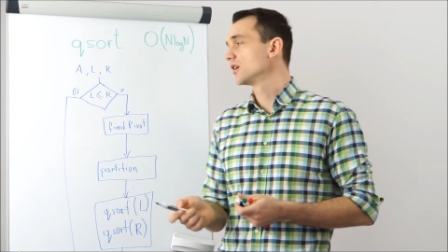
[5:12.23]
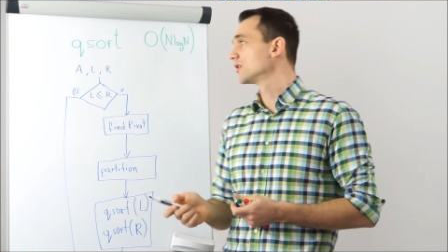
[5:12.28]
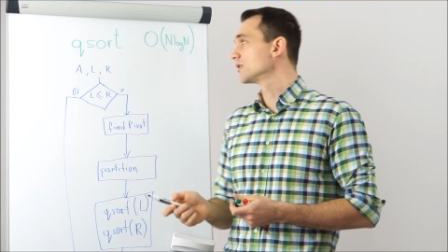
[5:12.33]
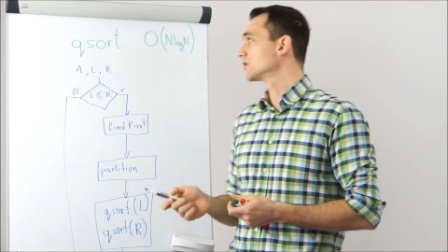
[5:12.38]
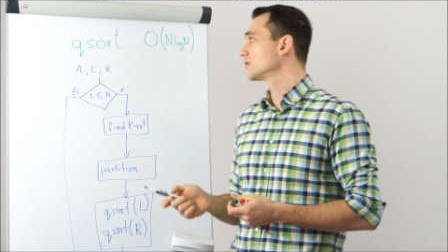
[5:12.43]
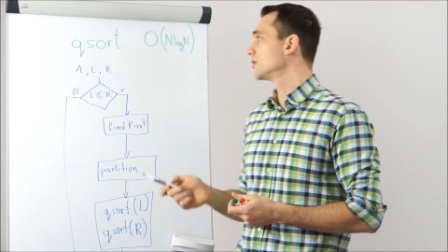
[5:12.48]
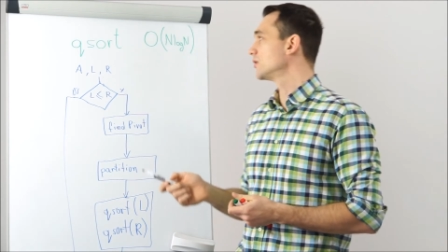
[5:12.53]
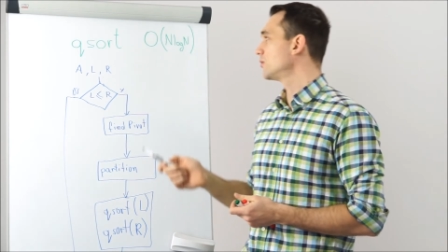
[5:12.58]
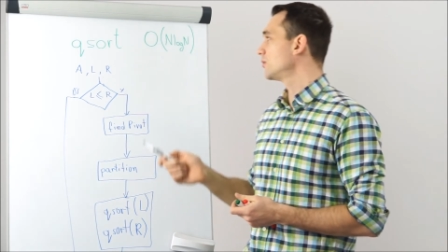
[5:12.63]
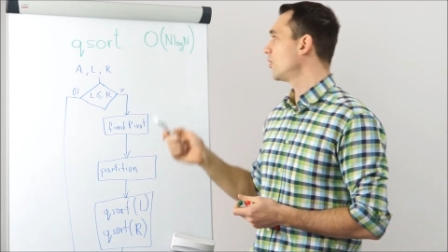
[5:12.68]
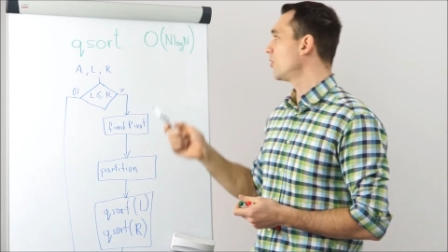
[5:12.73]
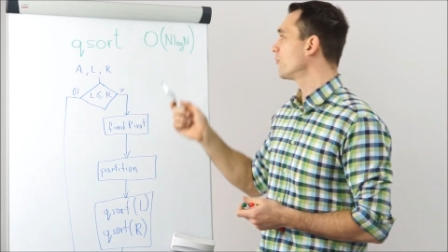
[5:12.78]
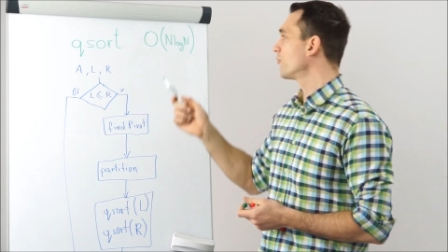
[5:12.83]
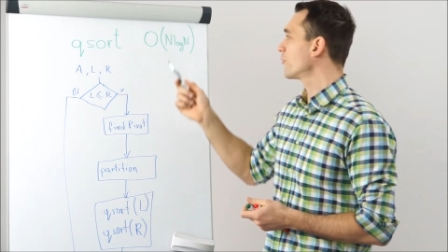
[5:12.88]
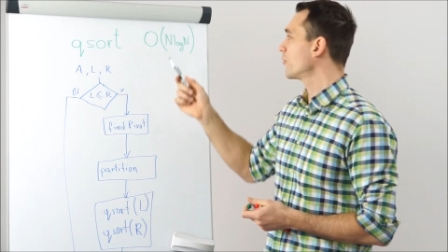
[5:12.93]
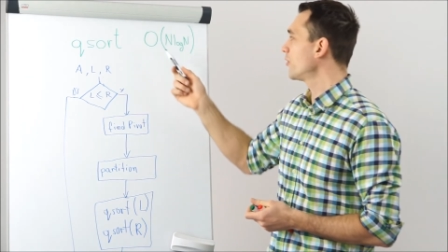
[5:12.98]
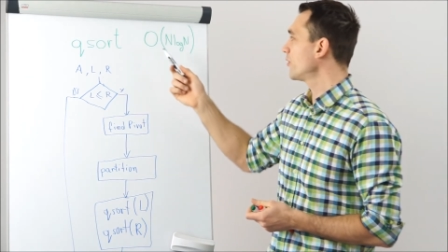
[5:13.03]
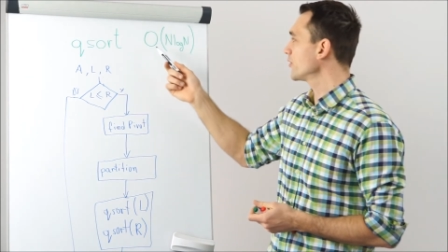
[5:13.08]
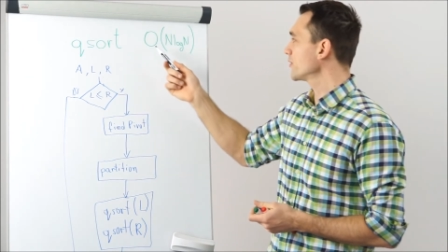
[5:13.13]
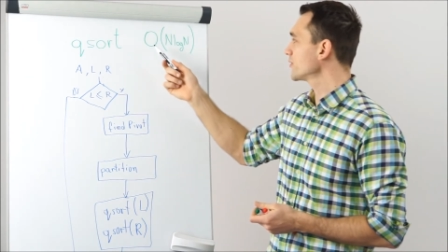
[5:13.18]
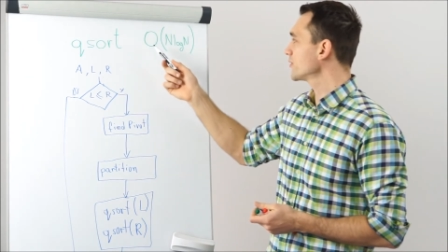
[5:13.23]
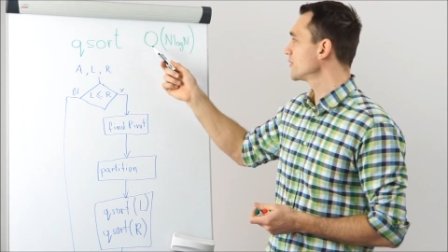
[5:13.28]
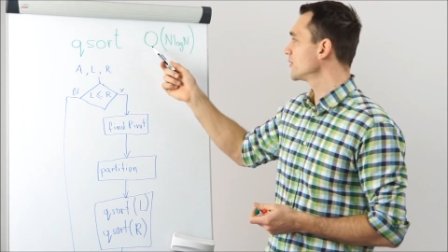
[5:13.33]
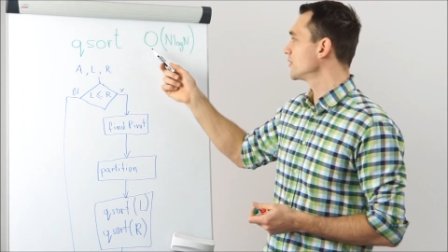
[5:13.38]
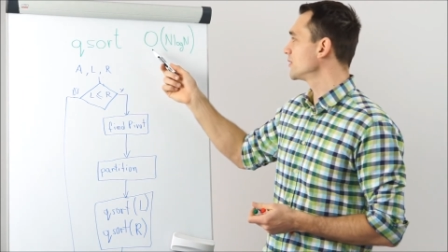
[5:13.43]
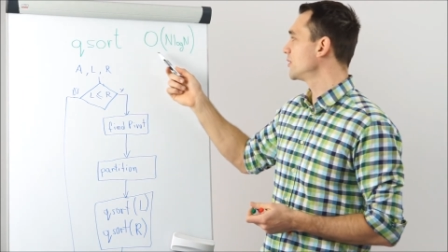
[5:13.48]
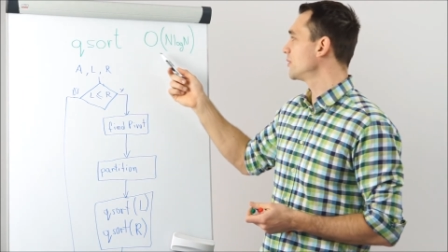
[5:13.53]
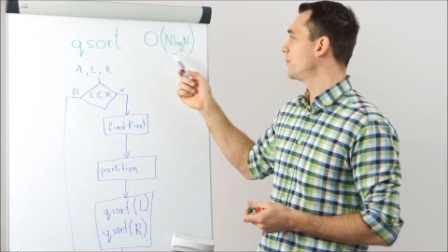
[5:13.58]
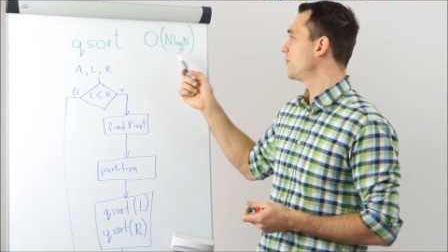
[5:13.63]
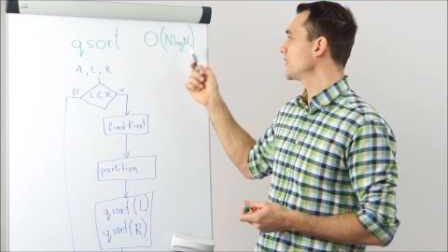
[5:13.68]
So of course
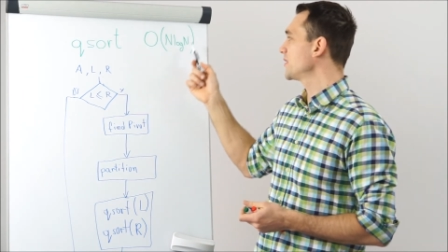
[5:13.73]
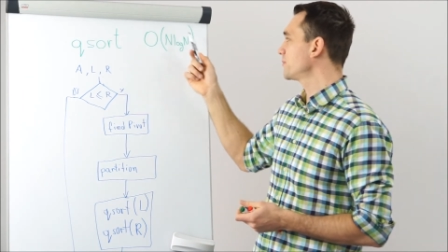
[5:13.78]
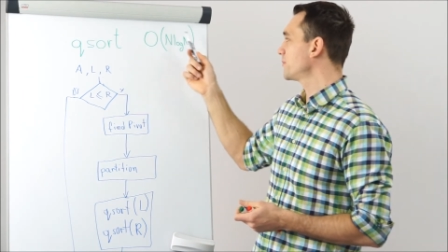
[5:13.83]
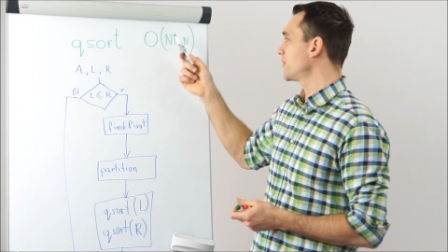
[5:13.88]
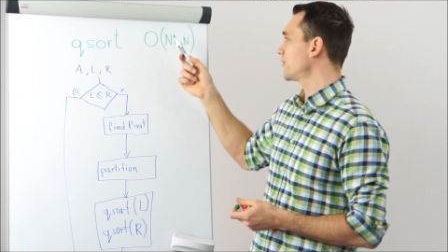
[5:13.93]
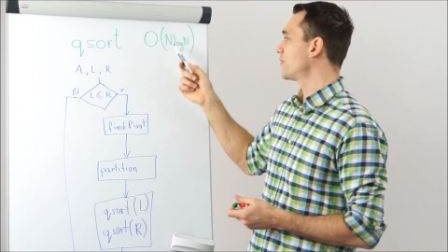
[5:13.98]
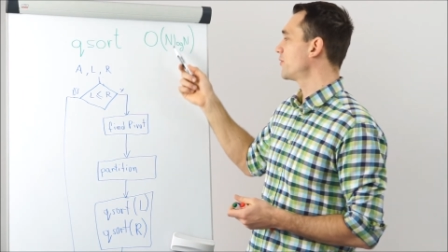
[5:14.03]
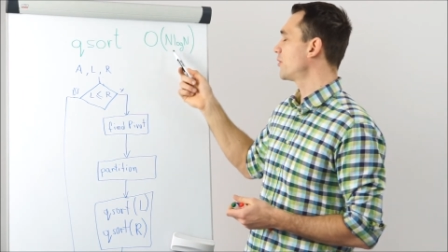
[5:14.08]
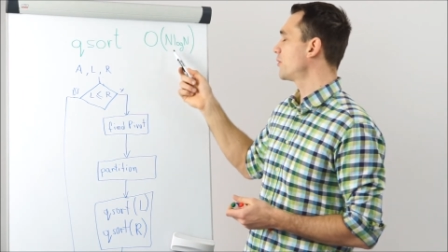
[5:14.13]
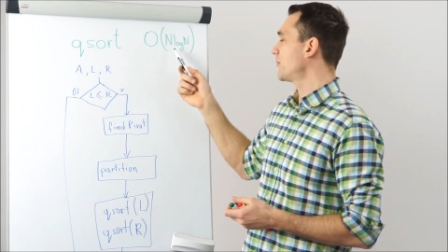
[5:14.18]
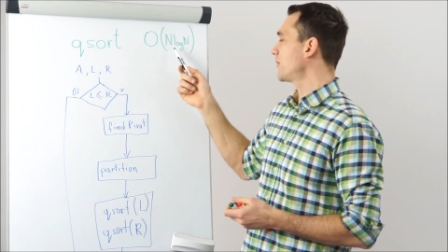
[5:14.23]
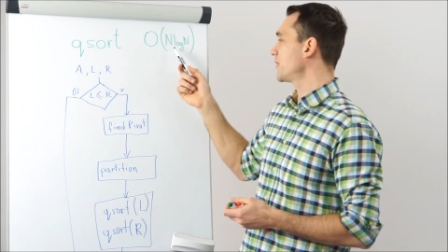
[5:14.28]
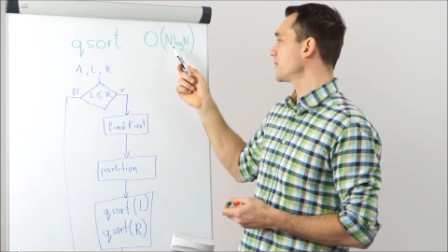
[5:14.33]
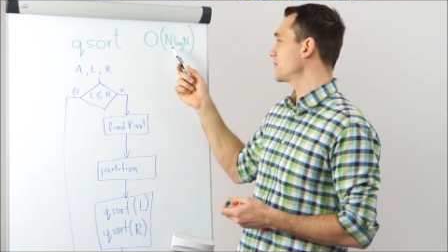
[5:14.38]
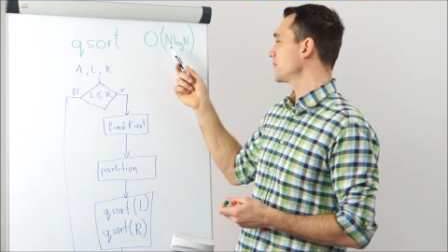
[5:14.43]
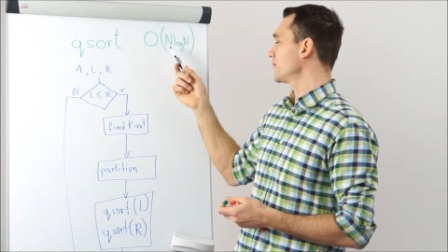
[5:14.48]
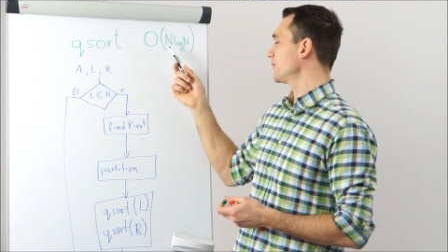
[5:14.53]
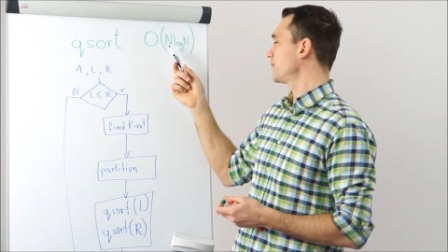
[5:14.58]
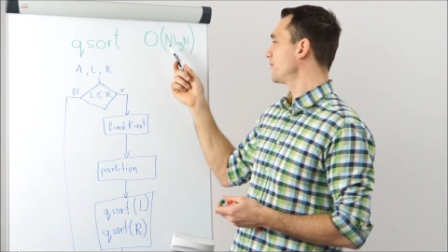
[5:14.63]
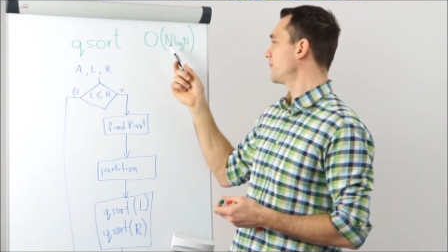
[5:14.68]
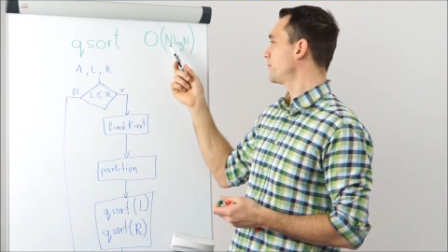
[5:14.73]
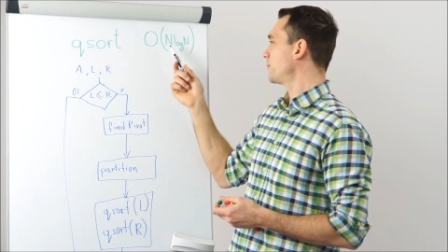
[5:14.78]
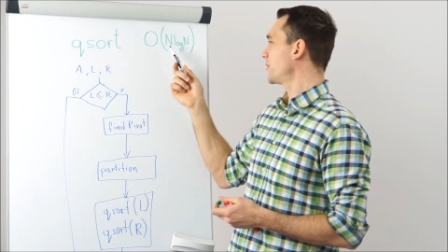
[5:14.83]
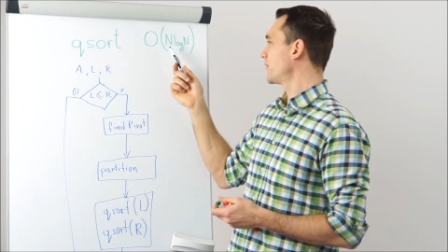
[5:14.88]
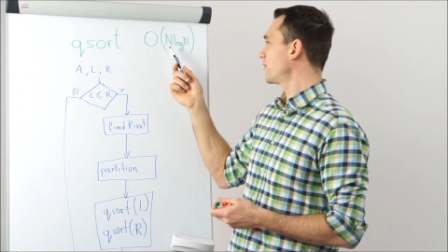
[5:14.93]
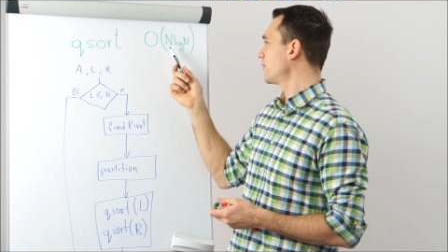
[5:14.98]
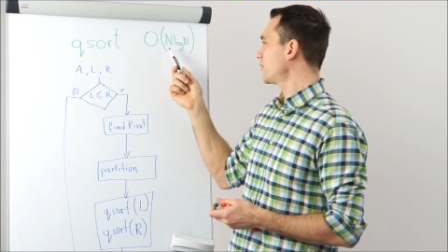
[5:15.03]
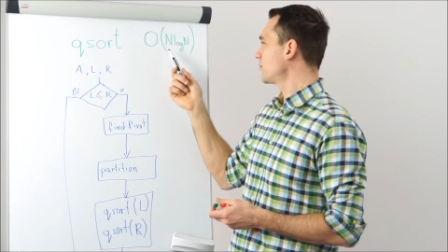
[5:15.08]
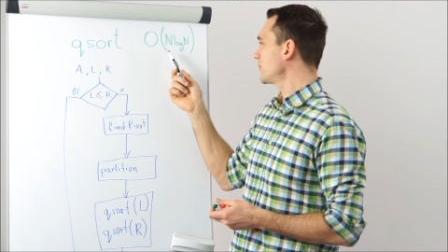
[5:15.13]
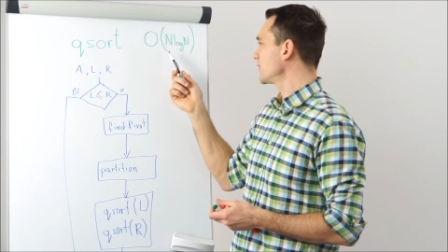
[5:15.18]
the best
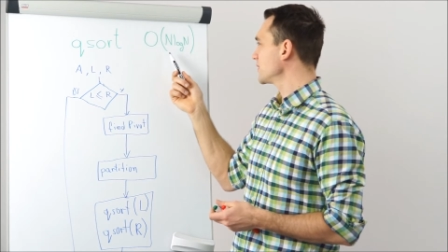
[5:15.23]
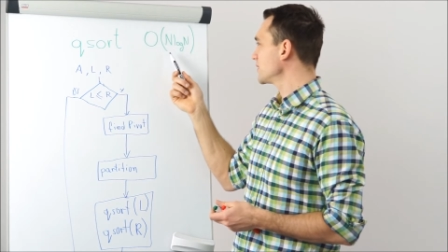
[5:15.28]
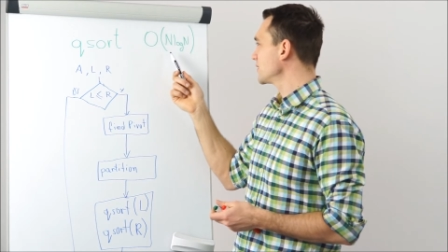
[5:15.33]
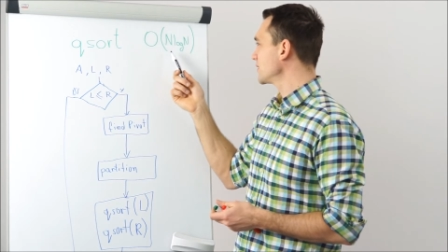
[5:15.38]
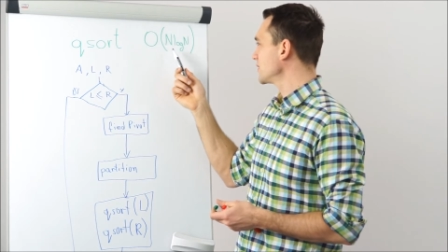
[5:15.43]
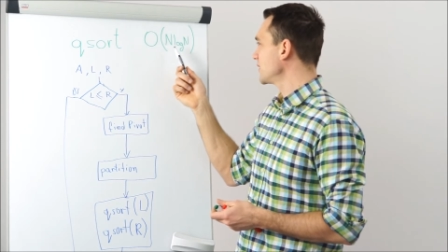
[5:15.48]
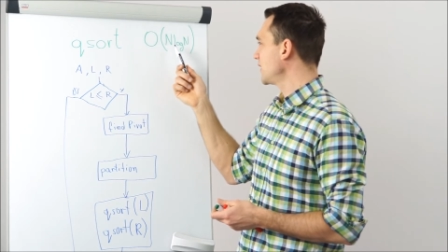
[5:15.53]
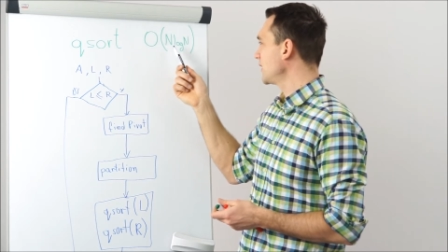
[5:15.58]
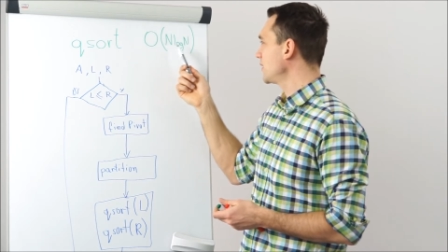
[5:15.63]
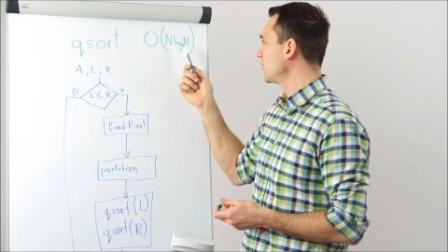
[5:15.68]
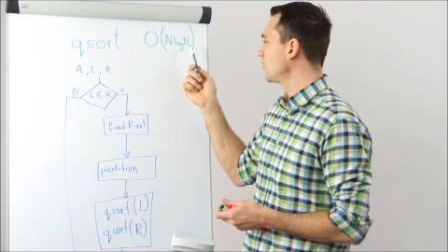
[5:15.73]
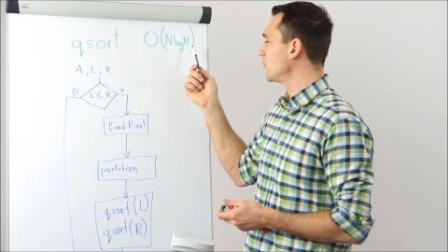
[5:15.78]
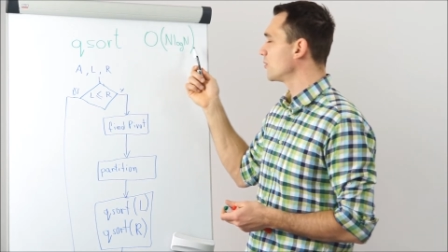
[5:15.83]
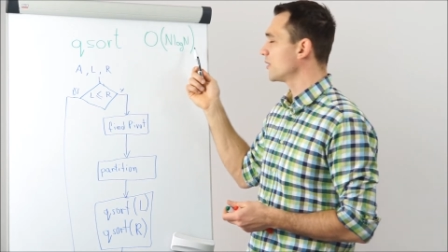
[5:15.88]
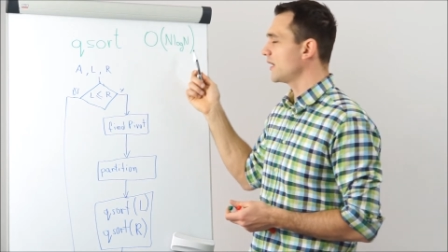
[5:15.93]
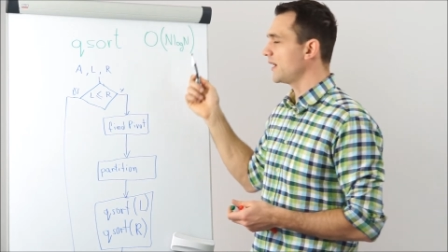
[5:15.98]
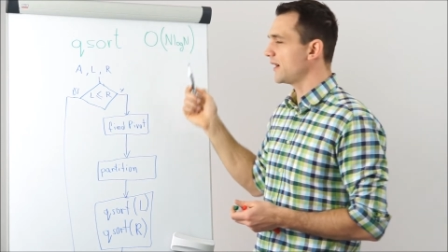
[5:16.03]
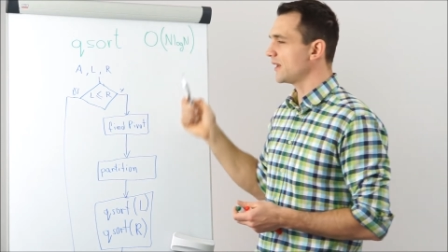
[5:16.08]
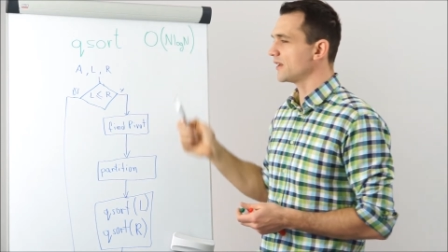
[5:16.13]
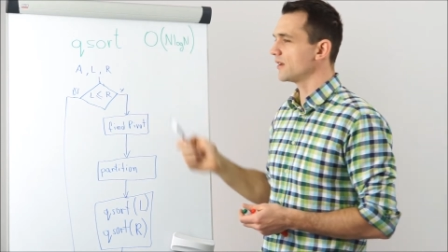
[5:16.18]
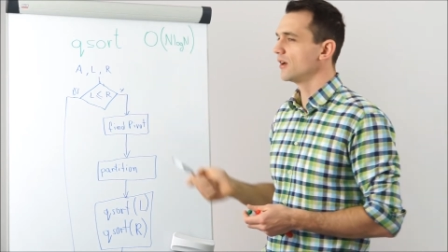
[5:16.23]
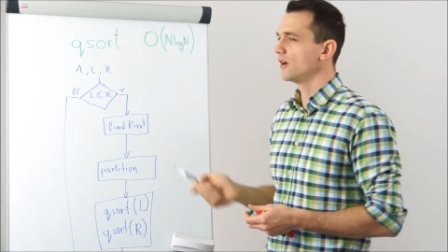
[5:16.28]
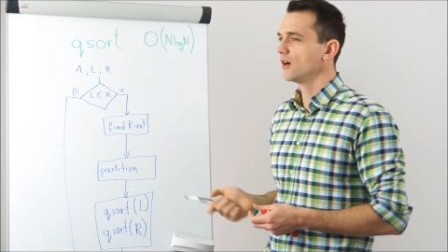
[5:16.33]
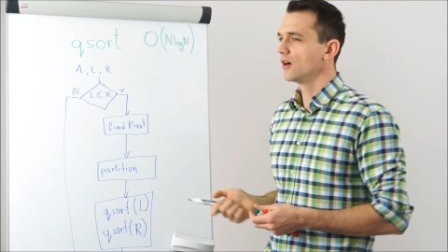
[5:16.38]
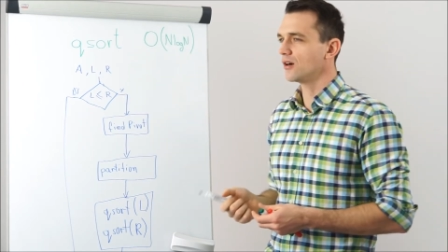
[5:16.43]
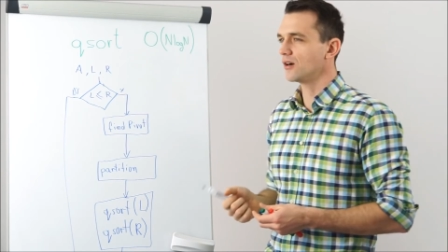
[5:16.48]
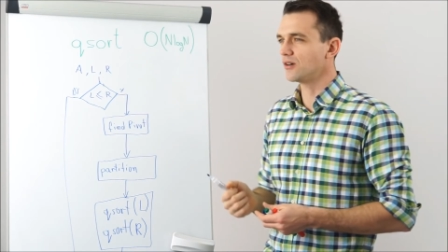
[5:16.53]
performance is n log n.